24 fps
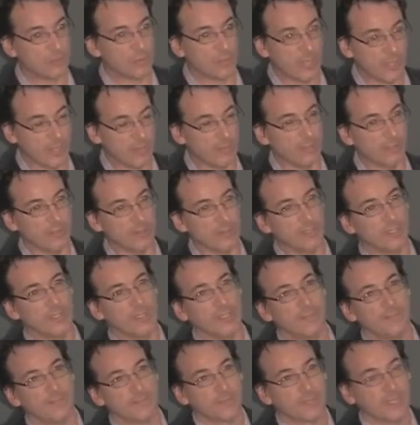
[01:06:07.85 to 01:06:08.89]
all of their
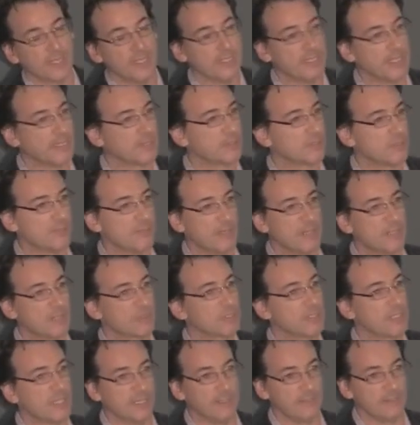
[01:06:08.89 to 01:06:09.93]
computational knowledge to put it
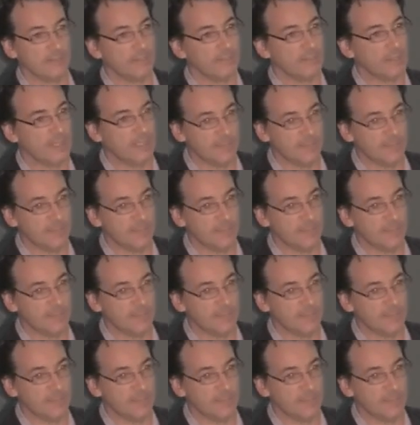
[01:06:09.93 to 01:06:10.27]
together.